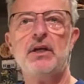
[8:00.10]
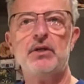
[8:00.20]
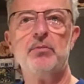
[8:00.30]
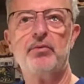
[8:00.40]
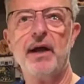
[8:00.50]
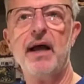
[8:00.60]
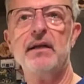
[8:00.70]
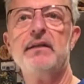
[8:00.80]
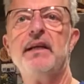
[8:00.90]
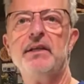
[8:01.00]
you brown
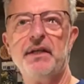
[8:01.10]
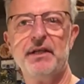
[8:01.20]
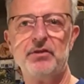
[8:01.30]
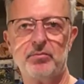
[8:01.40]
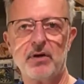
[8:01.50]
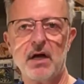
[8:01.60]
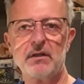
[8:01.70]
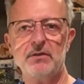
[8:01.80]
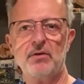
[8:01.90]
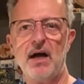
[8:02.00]
it, then you add your broccoli
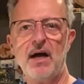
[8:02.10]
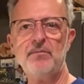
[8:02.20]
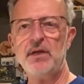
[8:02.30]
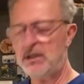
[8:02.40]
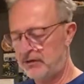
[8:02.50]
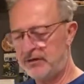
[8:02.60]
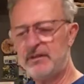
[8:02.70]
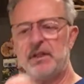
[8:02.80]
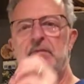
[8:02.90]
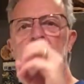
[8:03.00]
rabe. Just
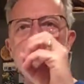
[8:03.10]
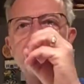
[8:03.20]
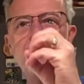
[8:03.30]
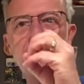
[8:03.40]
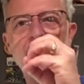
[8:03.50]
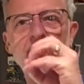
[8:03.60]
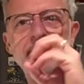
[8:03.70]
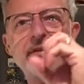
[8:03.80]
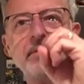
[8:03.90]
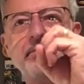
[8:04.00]
leave it in big chunks,
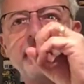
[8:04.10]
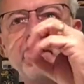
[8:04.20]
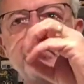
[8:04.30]
like mini